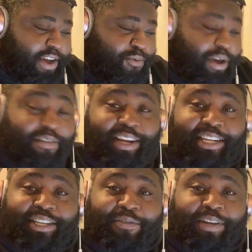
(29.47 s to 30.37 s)
We have a lot
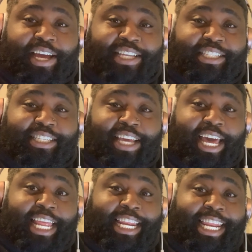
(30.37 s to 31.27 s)
to cover, guys.
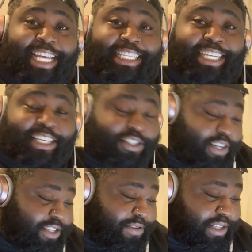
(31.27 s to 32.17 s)
Let's get straight
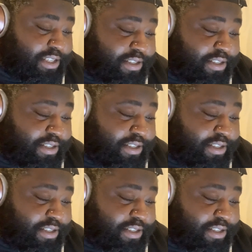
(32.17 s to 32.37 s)
to it.